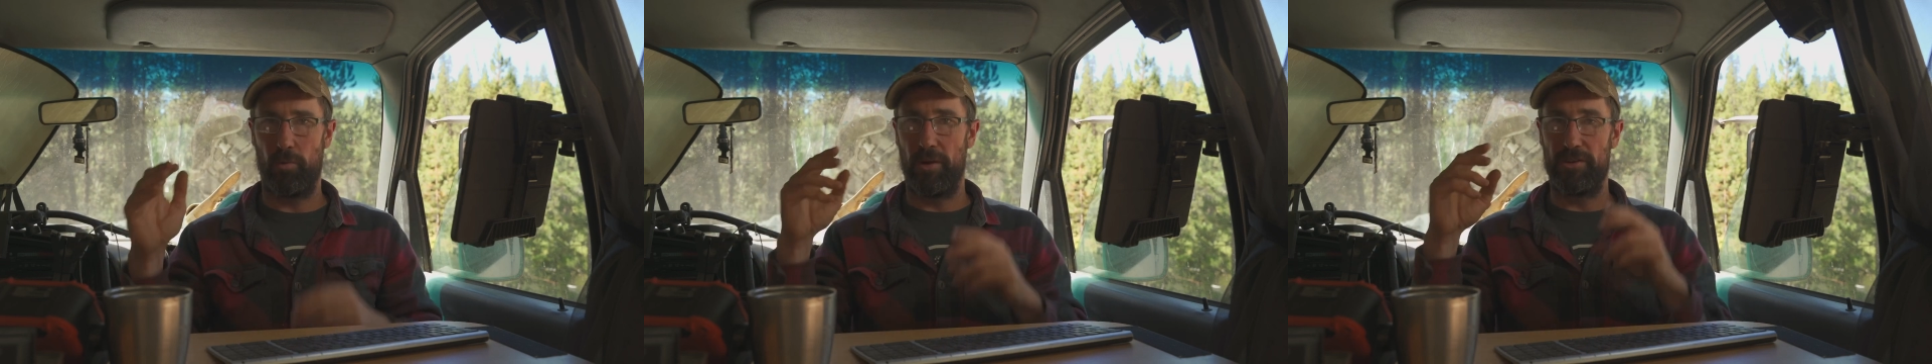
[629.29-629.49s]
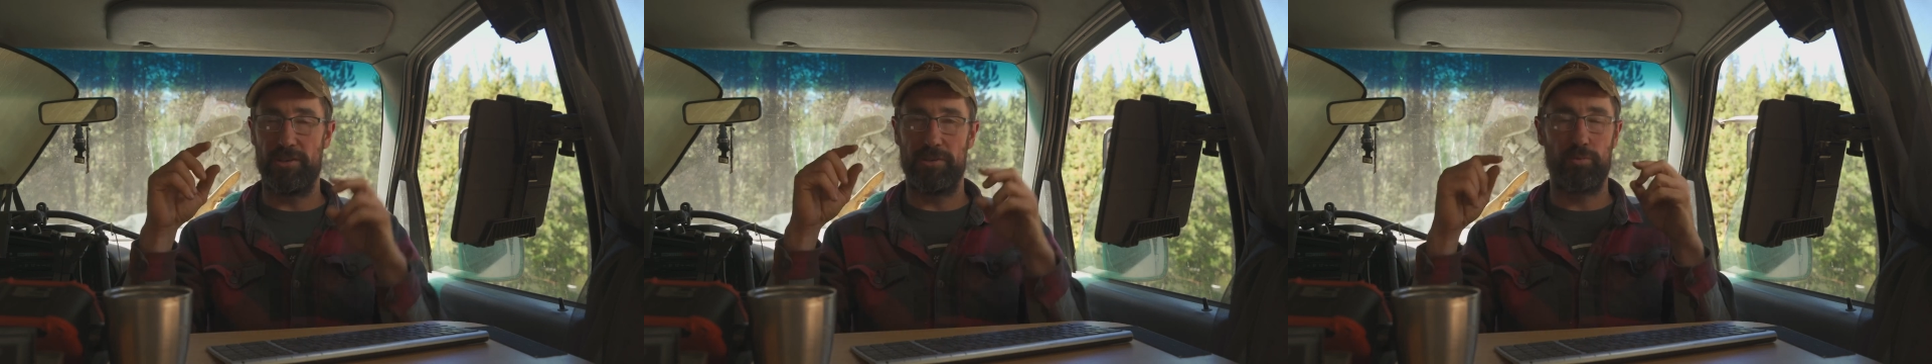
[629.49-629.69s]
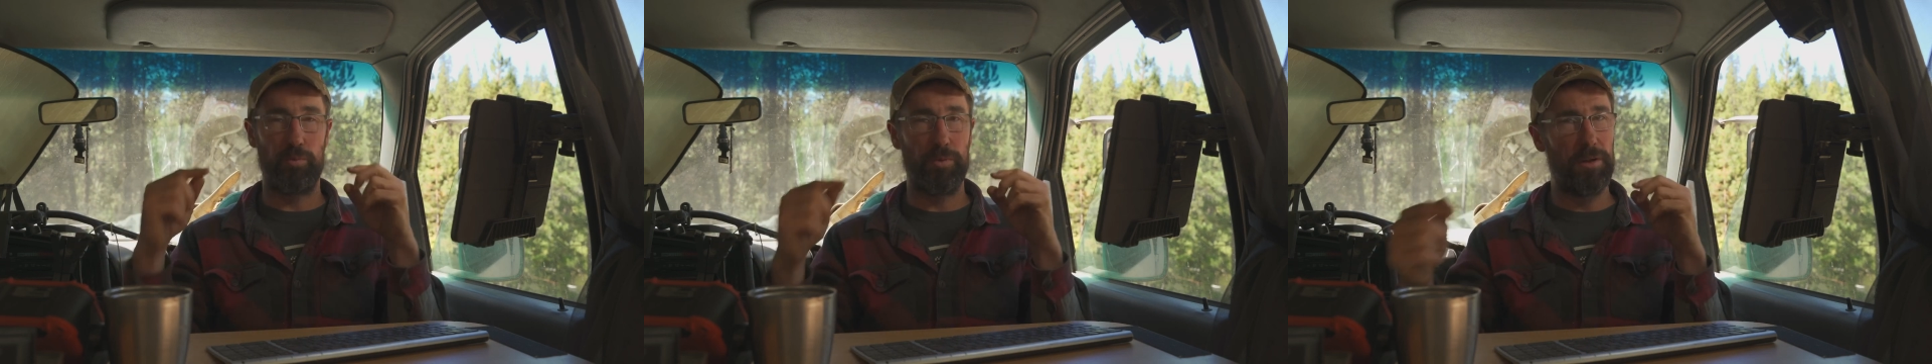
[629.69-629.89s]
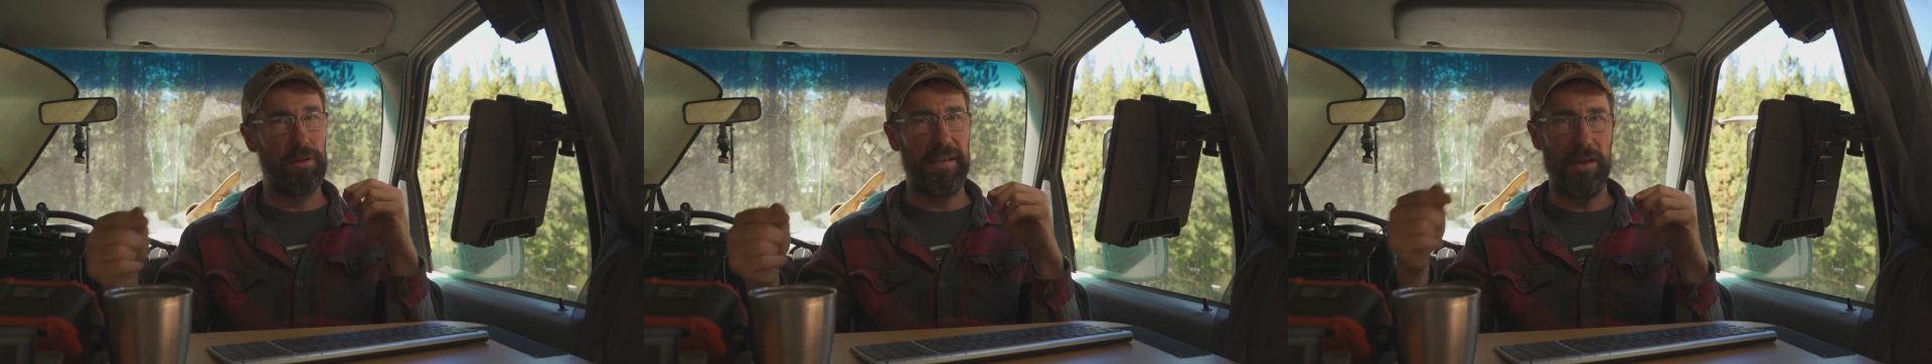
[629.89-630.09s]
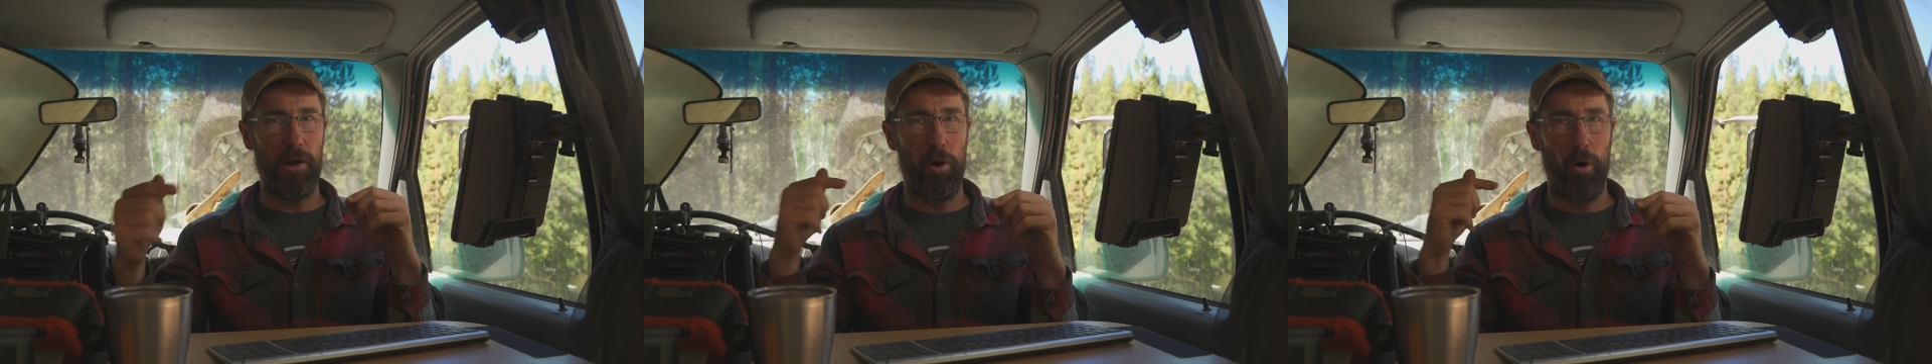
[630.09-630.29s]
which is
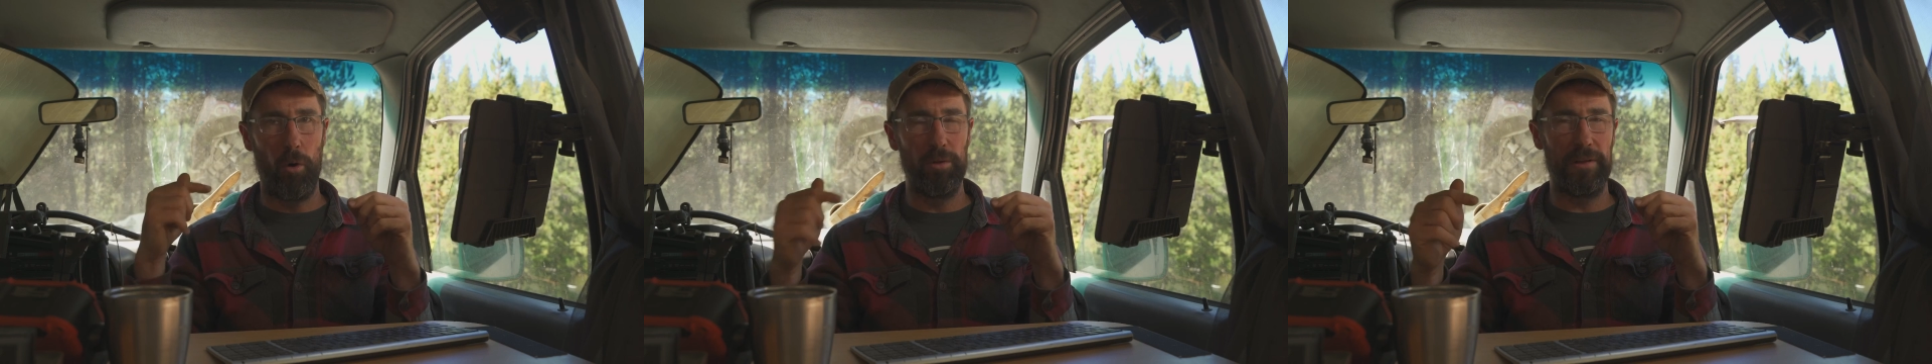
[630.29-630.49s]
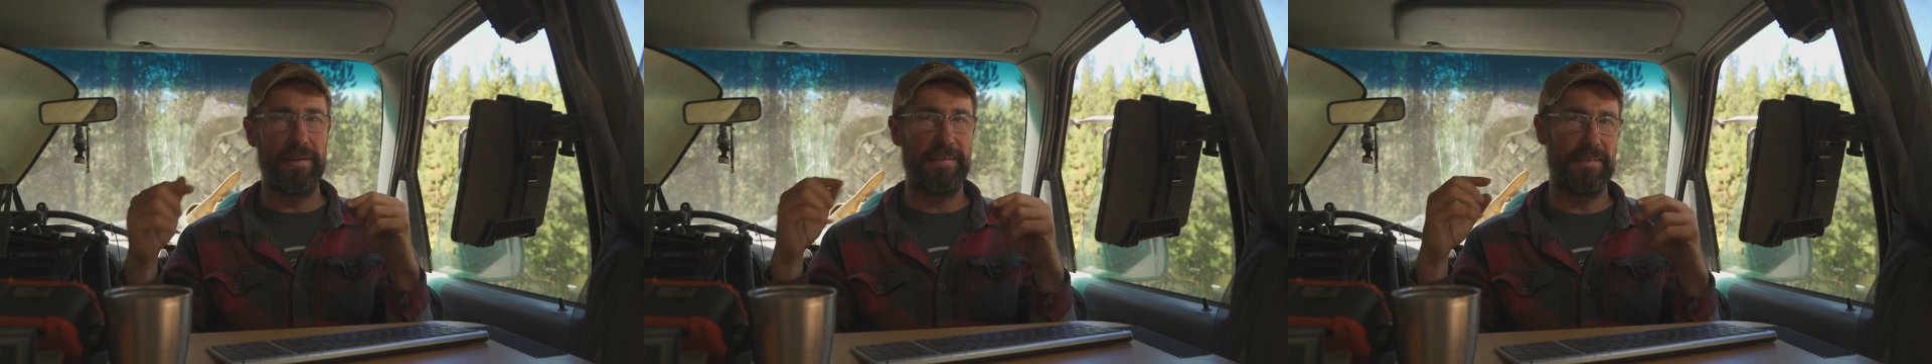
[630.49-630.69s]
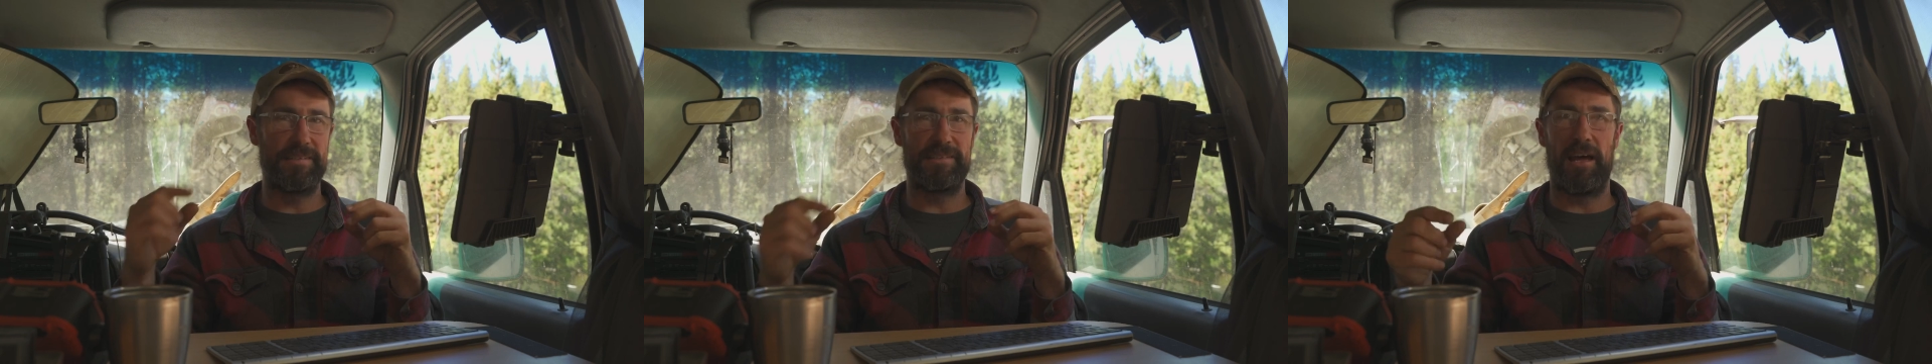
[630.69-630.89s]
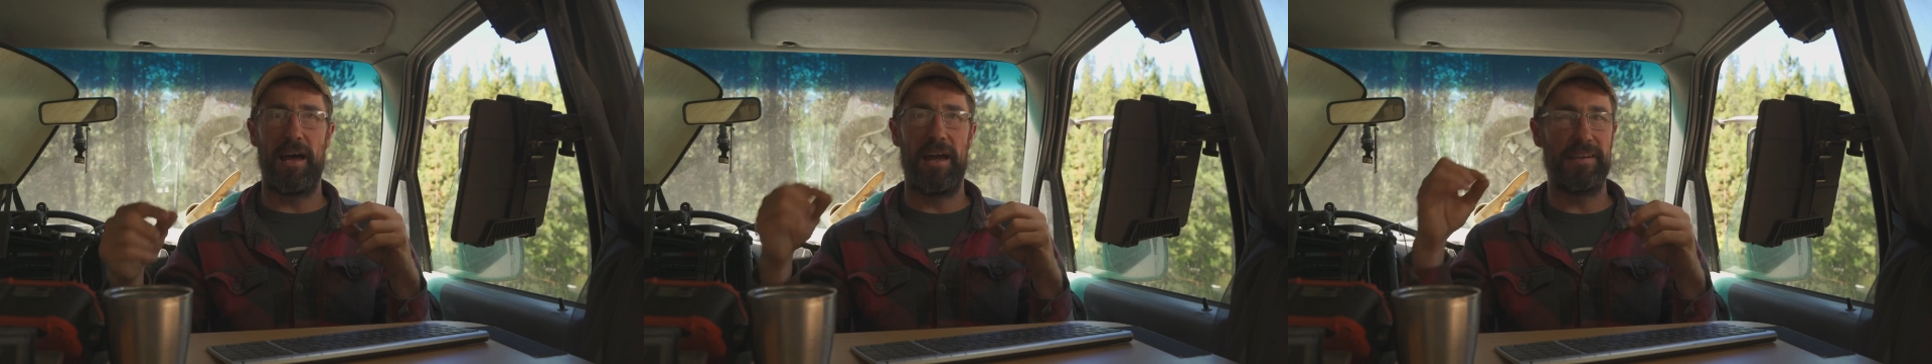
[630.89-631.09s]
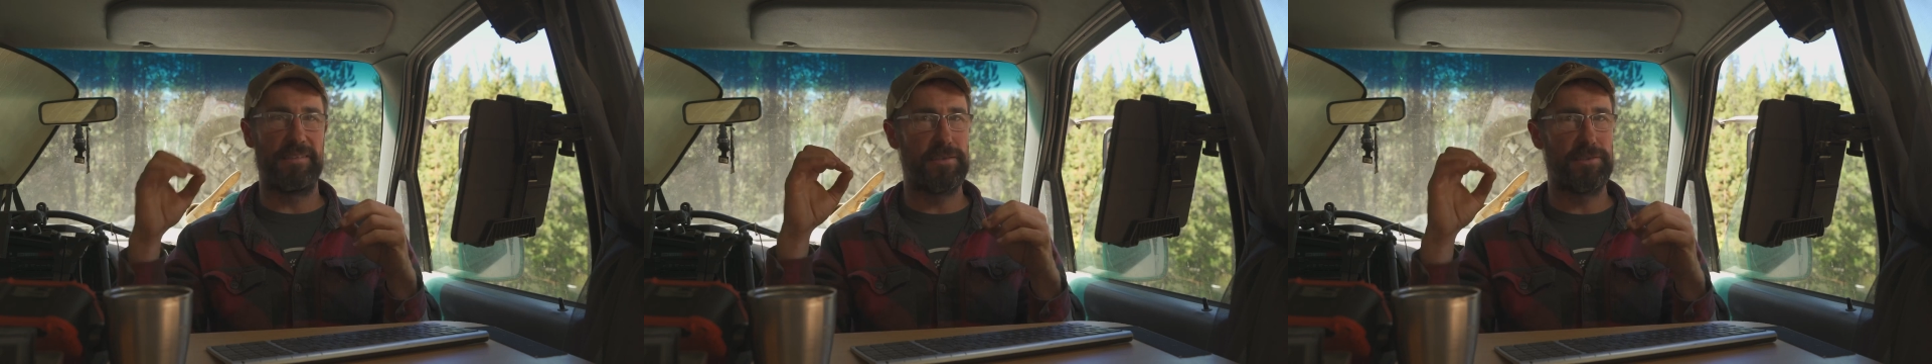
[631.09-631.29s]
really only
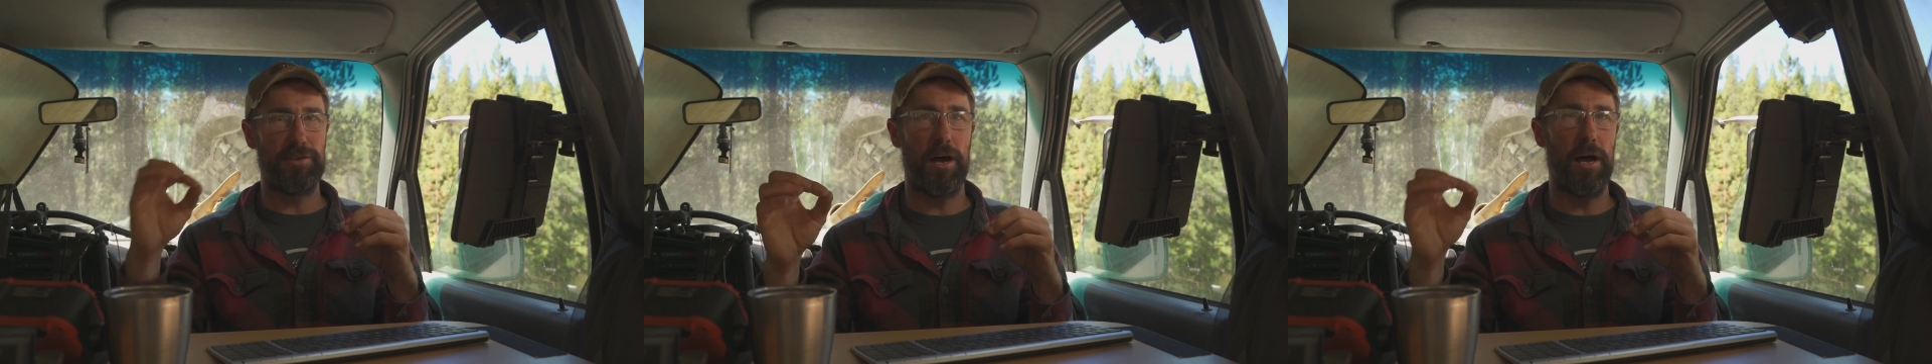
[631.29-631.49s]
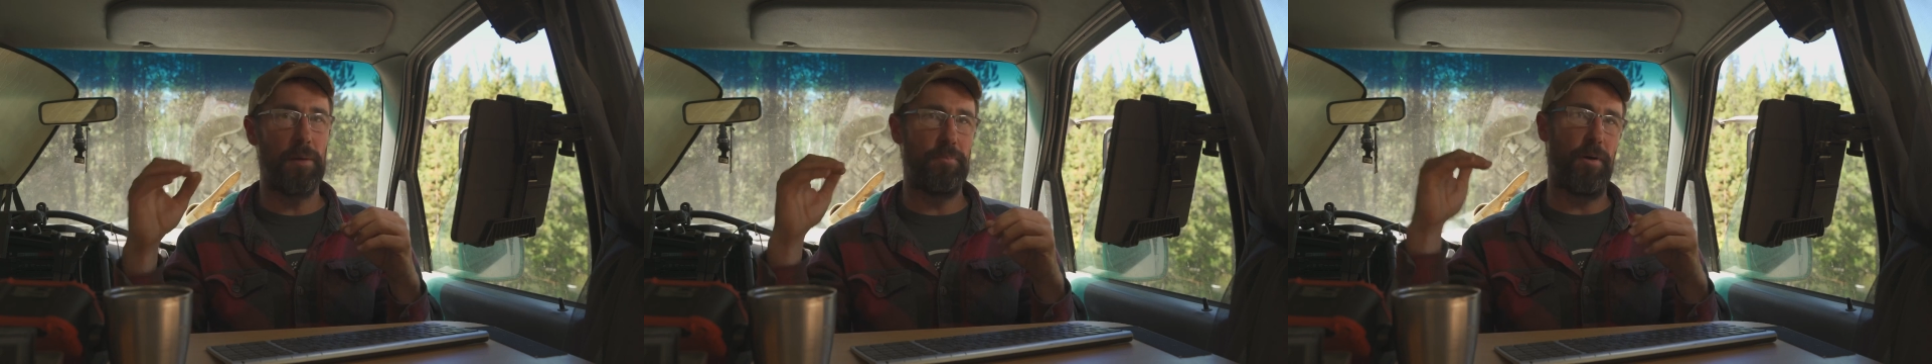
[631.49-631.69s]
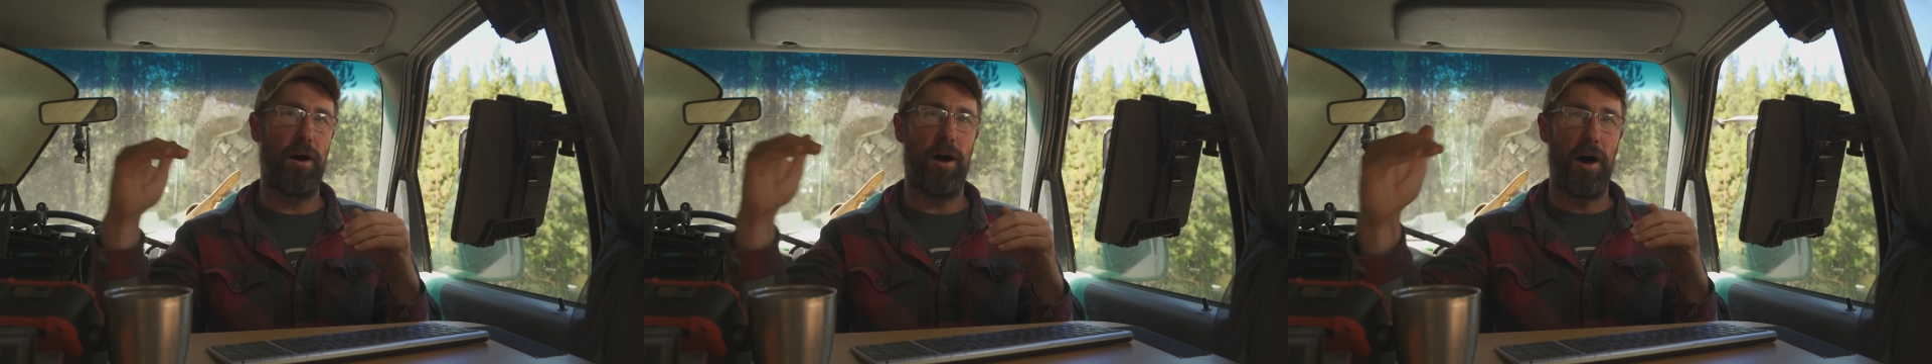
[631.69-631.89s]
designed to top